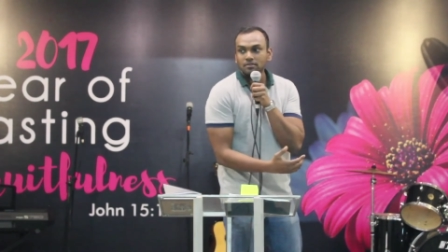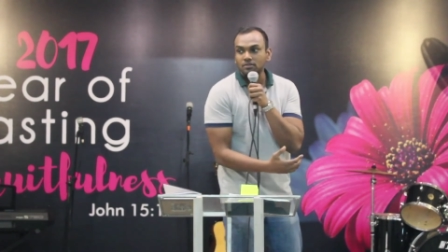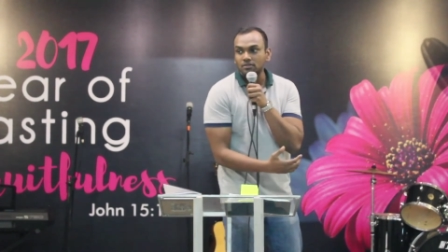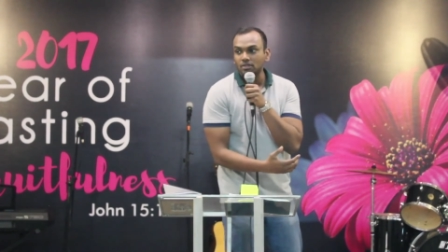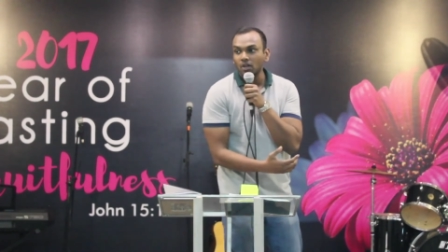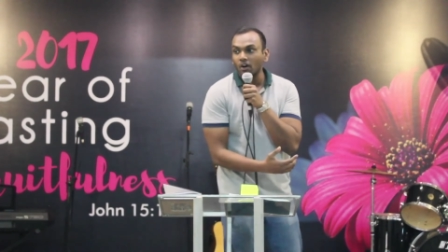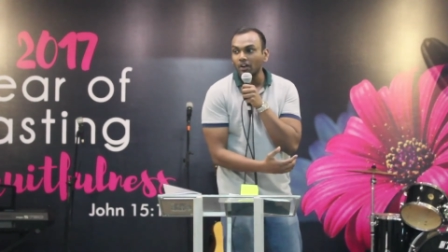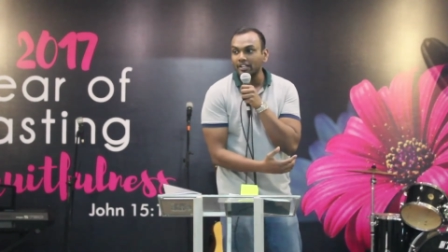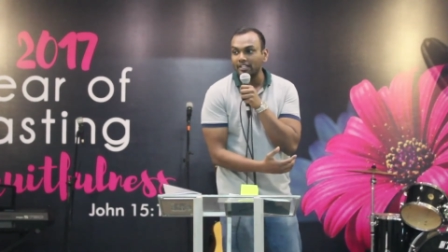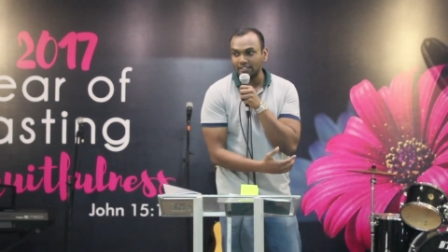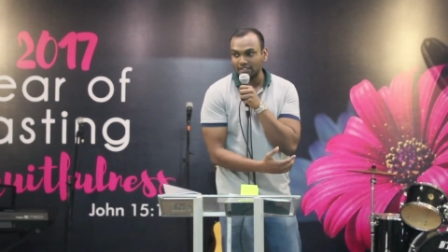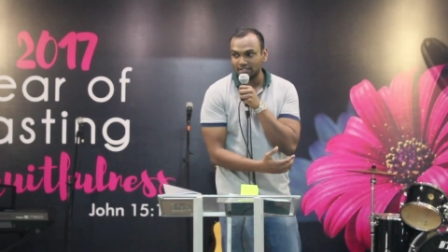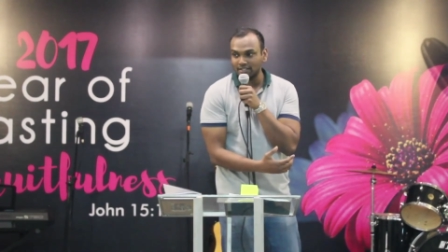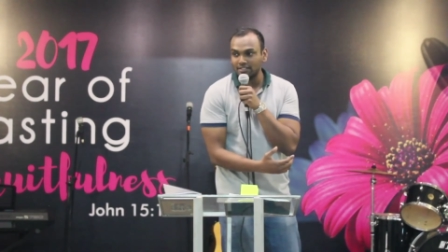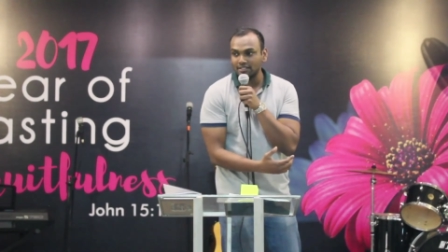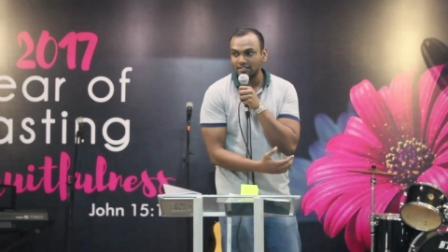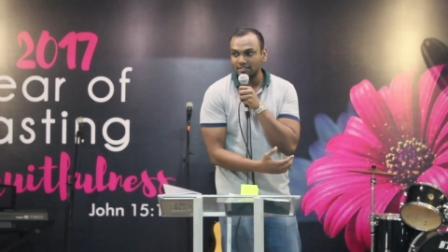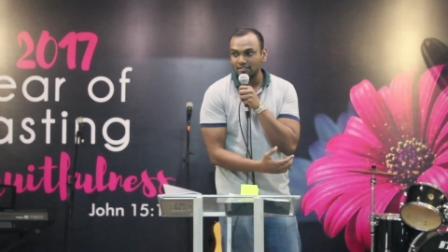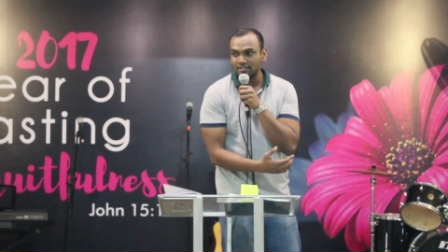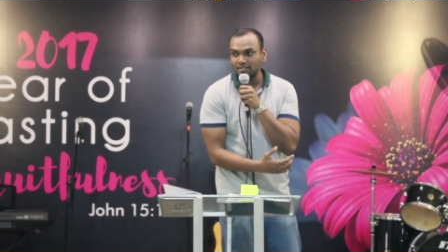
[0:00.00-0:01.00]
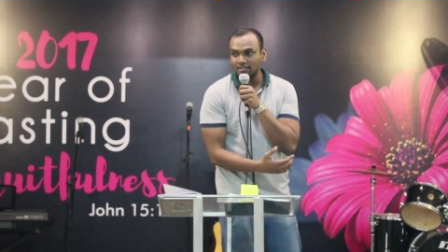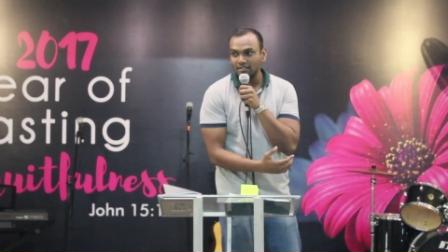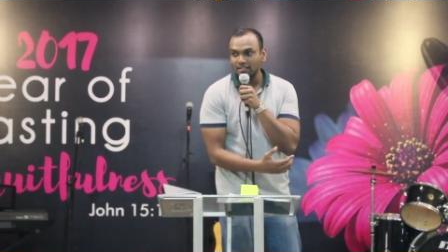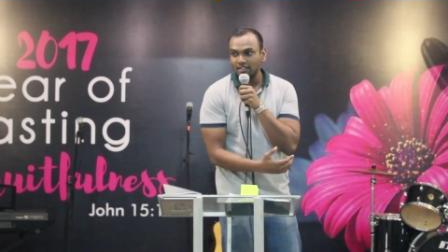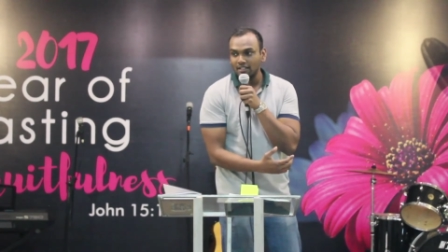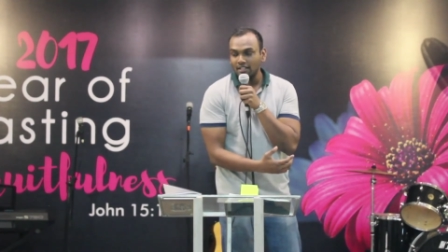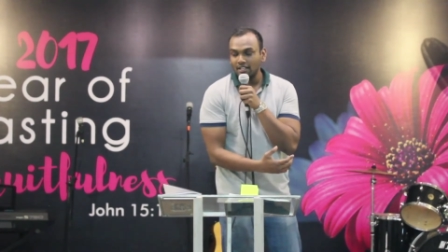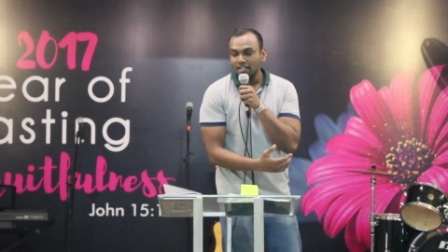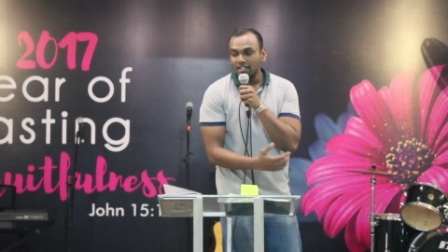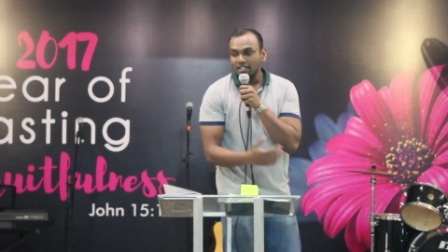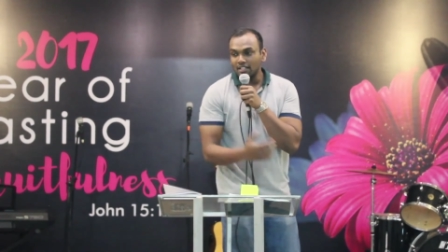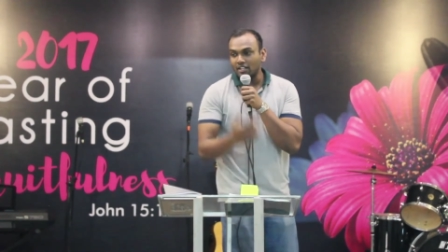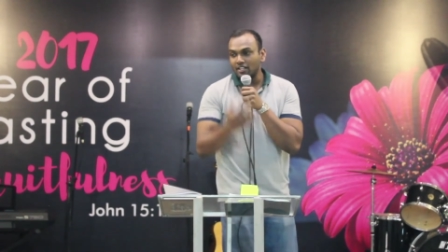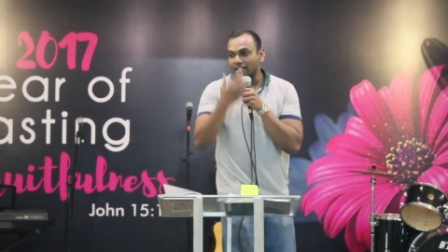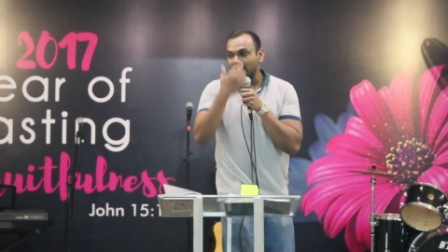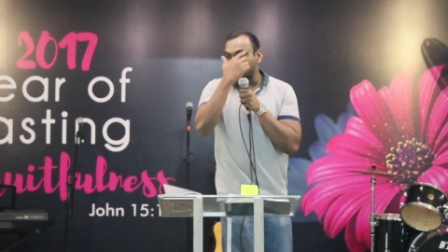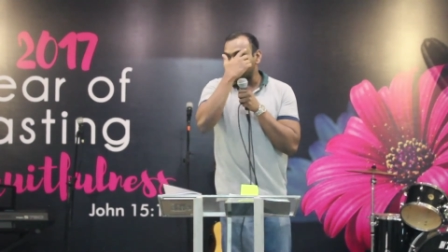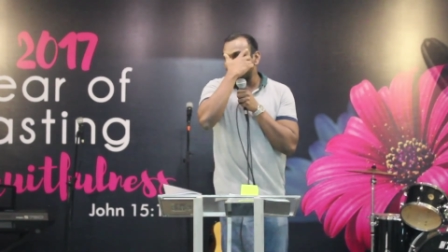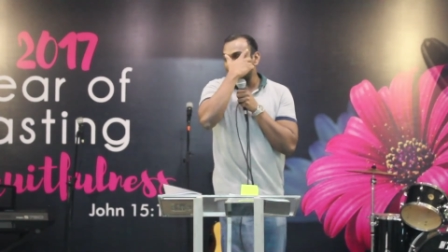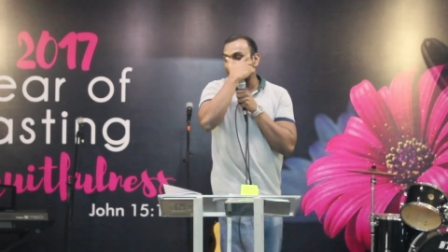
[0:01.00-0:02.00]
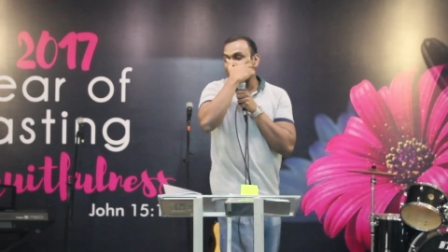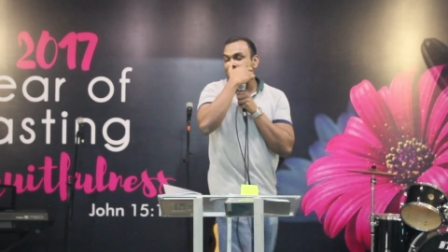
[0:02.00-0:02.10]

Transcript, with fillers: donkeys. Now, here is a